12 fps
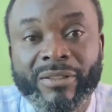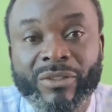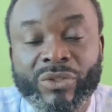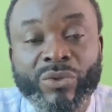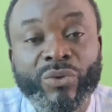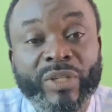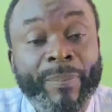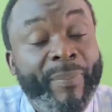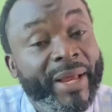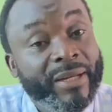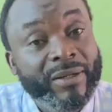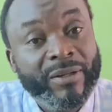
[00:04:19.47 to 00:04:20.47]
So
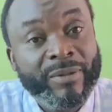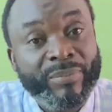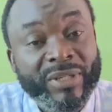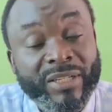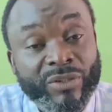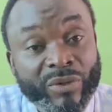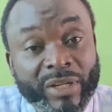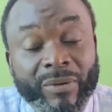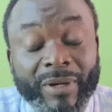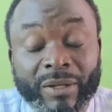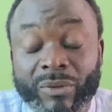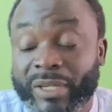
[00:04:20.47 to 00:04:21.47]
depending on the present, today
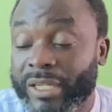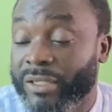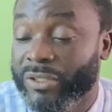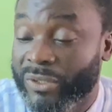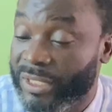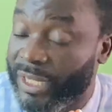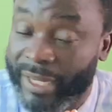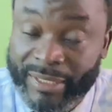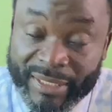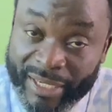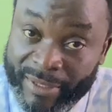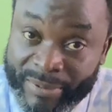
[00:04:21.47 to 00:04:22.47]
we are looking just at
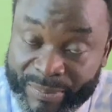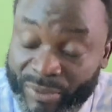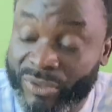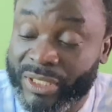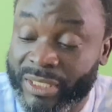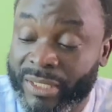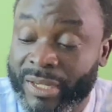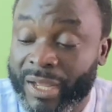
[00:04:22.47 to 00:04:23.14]
Erbs Palsy.